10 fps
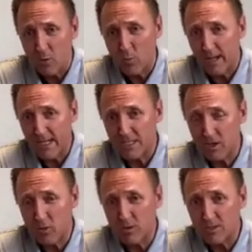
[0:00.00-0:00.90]
When I asked
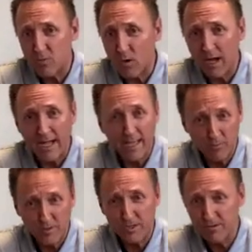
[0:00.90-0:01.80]
Lawrence why he
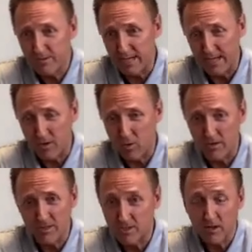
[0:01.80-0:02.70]
would do that,
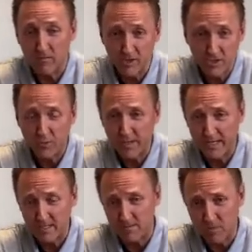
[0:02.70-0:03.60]
Lawrence took over 2
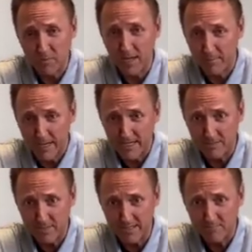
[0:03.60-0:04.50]
weeks to reply back
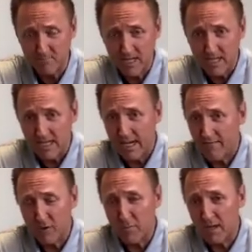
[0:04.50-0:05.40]
to me.
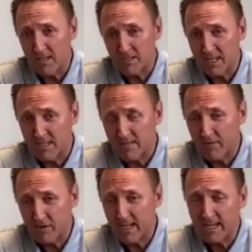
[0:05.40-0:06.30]
After apologizing
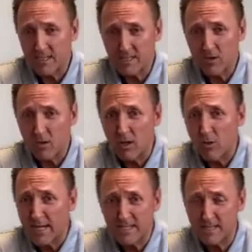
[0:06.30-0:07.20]
for taking so
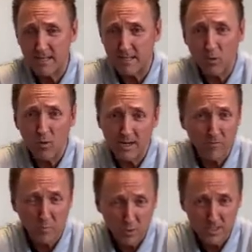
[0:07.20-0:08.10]
long, he said no one had
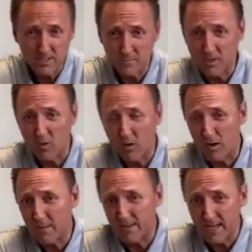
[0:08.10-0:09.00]
ever pushed him so hard
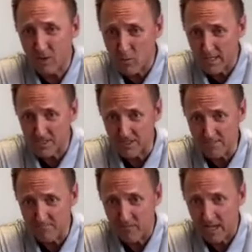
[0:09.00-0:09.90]
about that
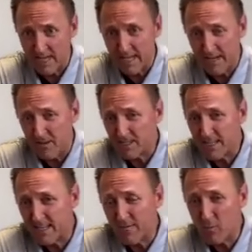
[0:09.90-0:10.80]
question, and thus
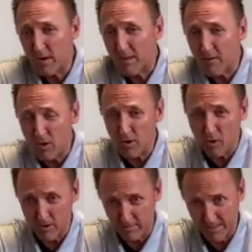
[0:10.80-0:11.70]
he'd never really thought
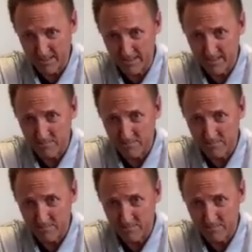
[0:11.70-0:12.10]
hard about it.